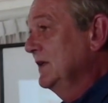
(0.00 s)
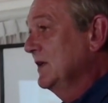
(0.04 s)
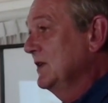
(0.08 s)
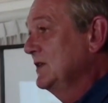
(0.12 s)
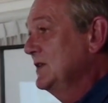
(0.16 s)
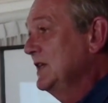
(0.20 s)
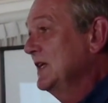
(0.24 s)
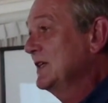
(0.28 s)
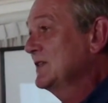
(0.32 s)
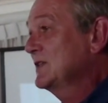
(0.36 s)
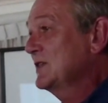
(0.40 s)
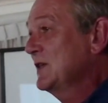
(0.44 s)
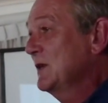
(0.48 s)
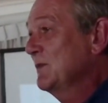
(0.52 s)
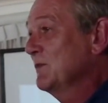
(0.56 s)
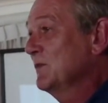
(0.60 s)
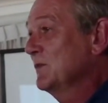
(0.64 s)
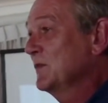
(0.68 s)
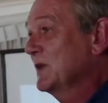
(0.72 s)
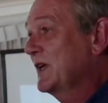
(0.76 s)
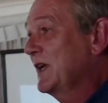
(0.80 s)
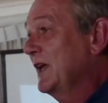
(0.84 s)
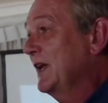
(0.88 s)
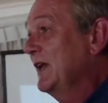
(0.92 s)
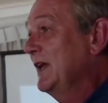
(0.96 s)
the
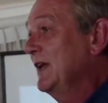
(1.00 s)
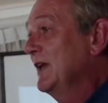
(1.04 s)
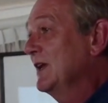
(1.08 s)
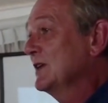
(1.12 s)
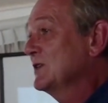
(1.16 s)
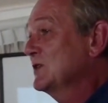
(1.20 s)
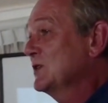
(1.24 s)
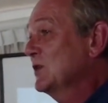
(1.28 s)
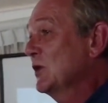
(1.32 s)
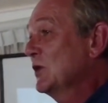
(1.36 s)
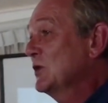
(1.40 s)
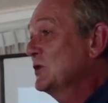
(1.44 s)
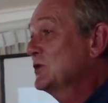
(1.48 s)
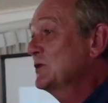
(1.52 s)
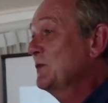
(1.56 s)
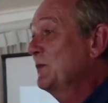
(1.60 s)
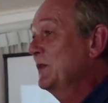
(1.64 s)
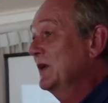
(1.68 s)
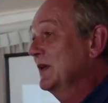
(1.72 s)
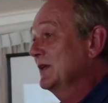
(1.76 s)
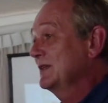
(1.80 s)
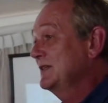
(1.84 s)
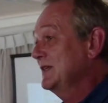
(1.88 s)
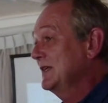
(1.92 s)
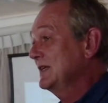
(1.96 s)
DSM, Gerrie Nel started to
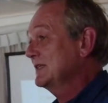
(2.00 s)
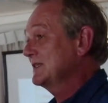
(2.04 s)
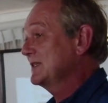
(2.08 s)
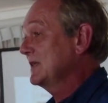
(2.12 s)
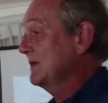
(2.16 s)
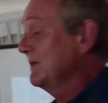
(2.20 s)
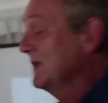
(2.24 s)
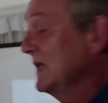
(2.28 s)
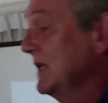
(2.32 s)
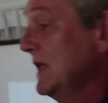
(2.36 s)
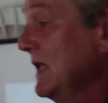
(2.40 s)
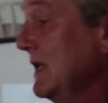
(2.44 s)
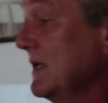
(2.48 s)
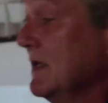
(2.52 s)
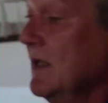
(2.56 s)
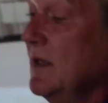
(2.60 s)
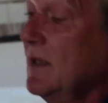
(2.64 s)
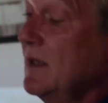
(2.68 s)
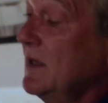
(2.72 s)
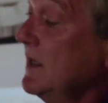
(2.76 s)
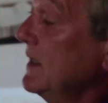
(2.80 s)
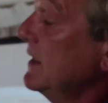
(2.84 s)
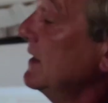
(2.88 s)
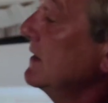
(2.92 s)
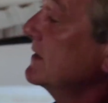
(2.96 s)
bring DSM, and then
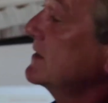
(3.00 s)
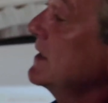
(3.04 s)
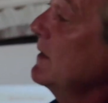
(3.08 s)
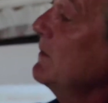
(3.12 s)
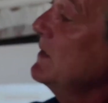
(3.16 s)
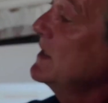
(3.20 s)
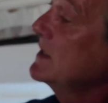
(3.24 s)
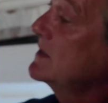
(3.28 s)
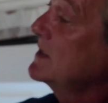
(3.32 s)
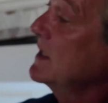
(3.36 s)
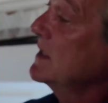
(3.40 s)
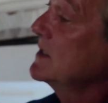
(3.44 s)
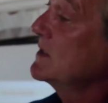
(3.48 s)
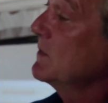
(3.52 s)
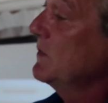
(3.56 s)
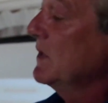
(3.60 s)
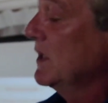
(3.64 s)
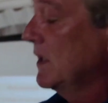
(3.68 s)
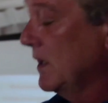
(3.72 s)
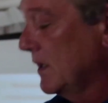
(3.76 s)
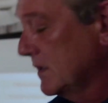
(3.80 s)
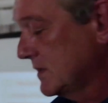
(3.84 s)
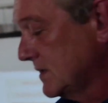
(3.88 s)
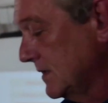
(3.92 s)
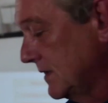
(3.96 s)
Somebody sent him
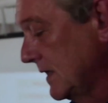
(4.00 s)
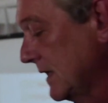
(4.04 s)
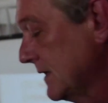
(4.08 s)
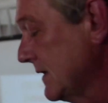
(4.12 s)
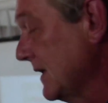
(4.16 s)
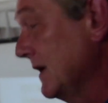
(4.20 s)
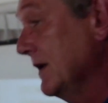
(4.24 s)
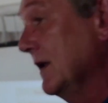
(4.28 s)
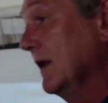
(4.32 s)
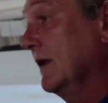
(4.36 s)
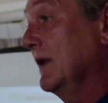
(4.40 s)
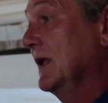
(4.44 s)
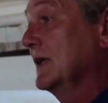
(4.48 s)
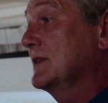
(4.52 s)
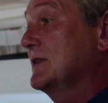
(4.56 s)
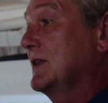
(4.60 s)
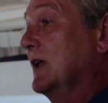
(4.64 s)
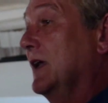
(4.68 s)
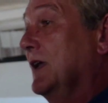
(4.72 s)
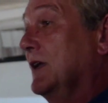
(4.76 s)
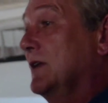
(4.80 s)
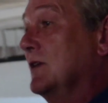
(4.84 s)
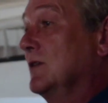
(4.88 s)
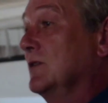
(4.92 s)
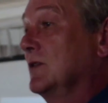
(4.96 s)
a note and then and the next
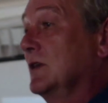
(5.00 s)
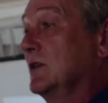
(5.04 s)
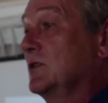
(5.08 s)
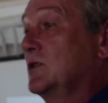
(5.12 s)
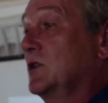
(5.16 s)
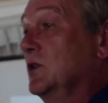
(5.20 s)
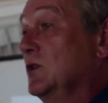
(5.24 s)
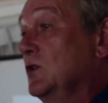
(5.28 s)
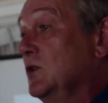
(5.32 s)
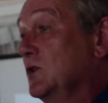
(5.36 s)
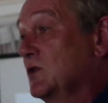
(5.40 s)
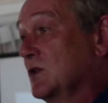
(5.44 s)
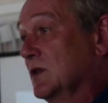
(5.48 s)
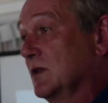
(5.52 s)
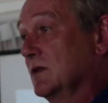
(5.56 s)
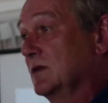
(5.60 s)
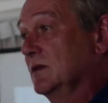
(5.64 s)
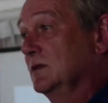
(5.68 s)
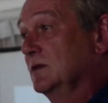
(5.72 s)
day he didn't introduce it.